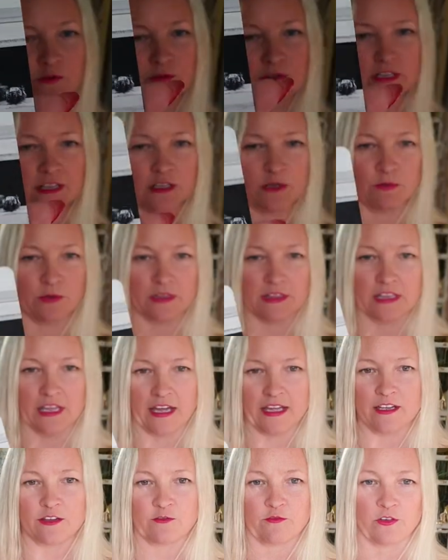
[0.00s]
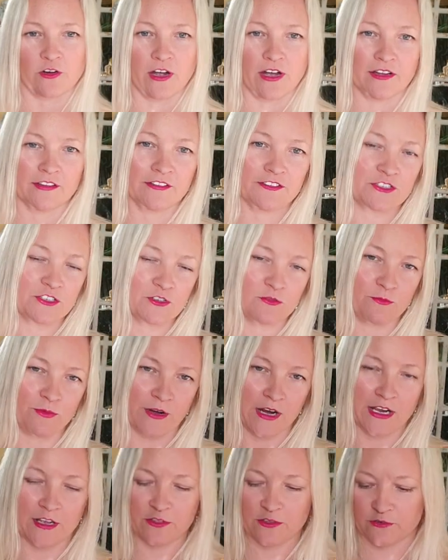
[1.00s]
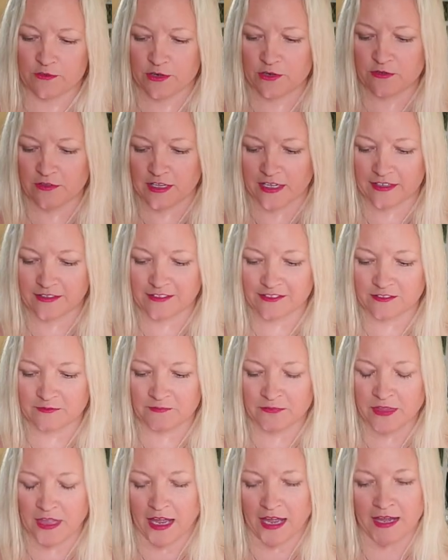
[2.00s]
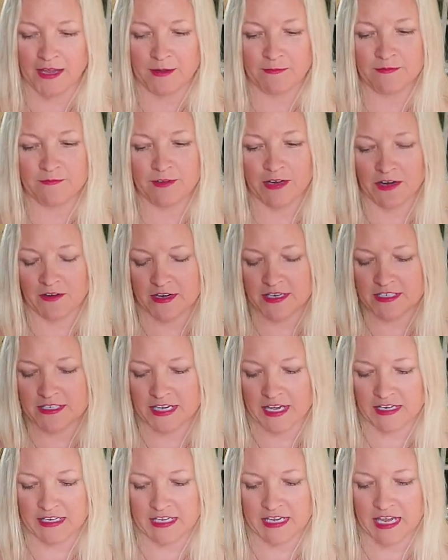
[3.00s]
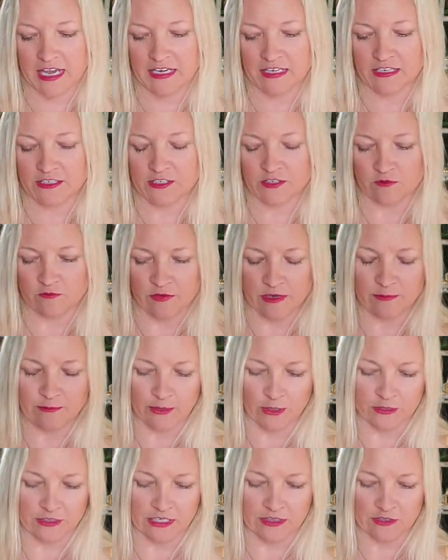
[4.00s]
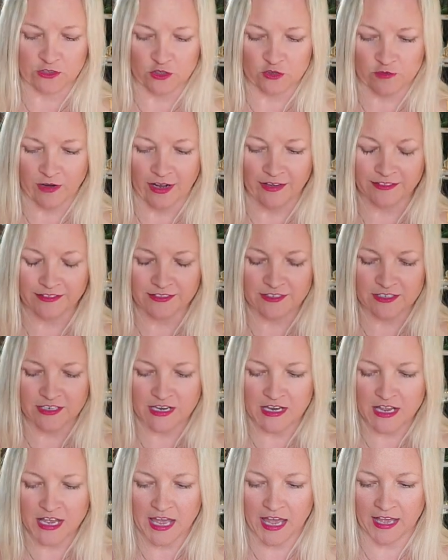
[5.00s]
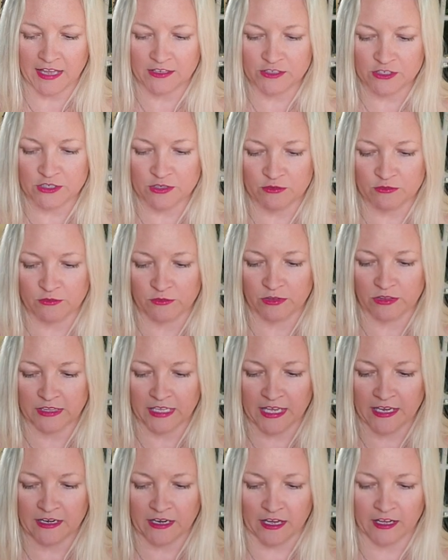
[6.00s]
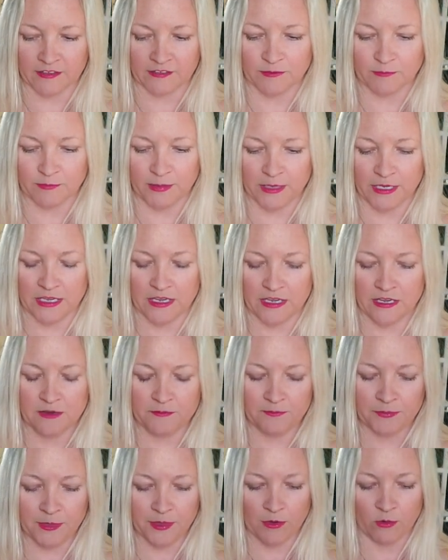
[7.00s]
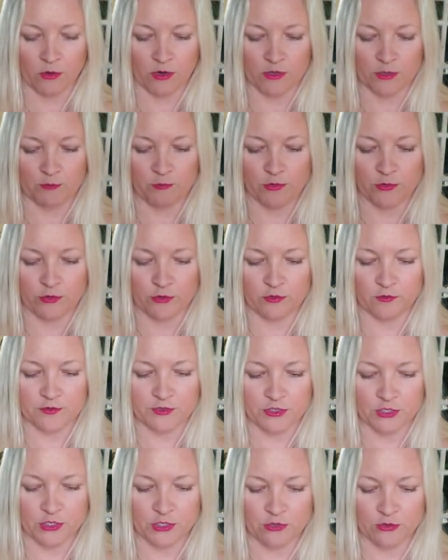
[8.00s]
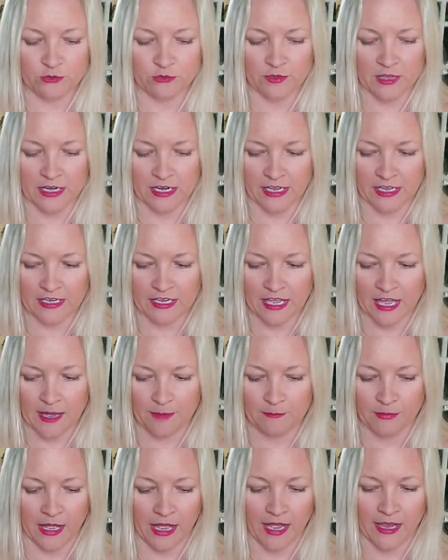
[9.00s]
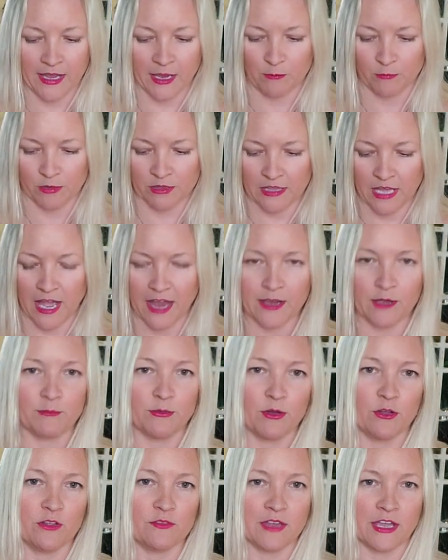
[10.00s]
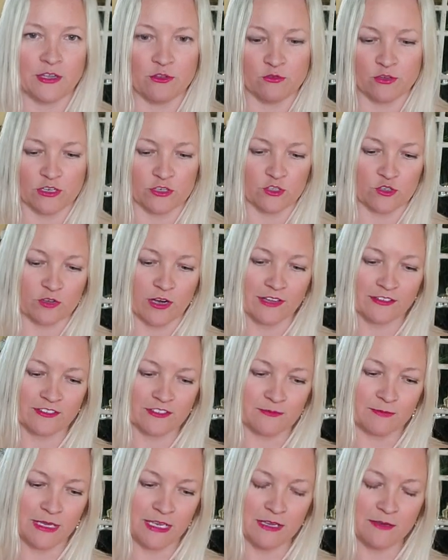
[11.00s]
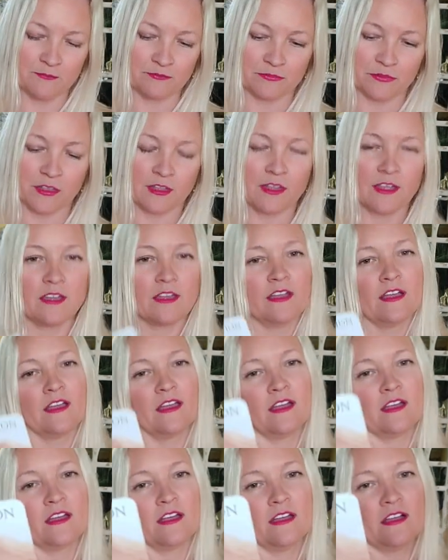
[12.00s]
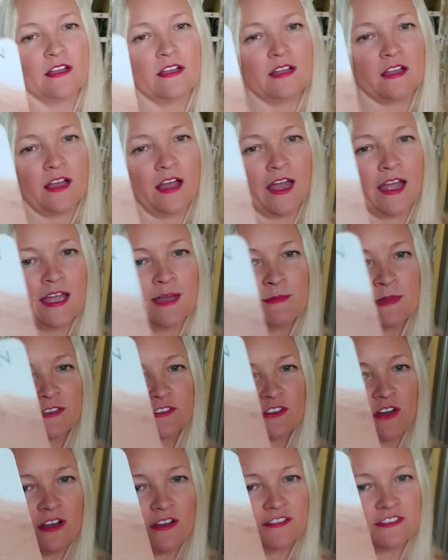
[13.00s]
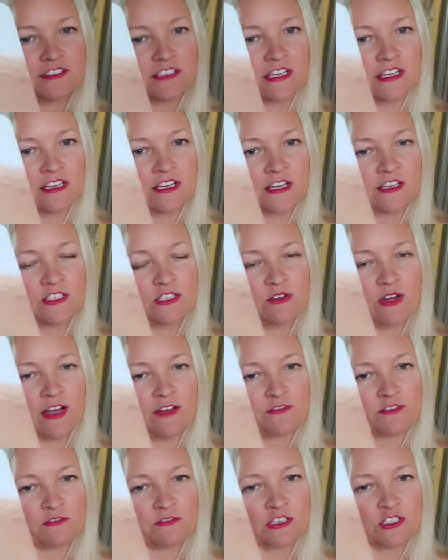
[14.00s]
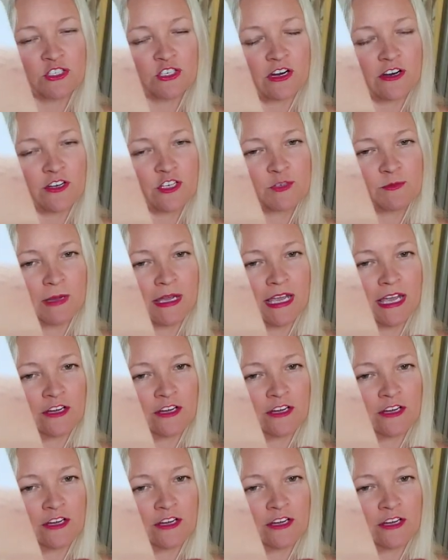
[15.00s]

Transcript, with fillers: really would like for us to break through this. I am very dedicated to rebuilding the trust and to let us be or to prove to you that I can I am reliable and that you can trust me. I am exhausted. I do have to recharge my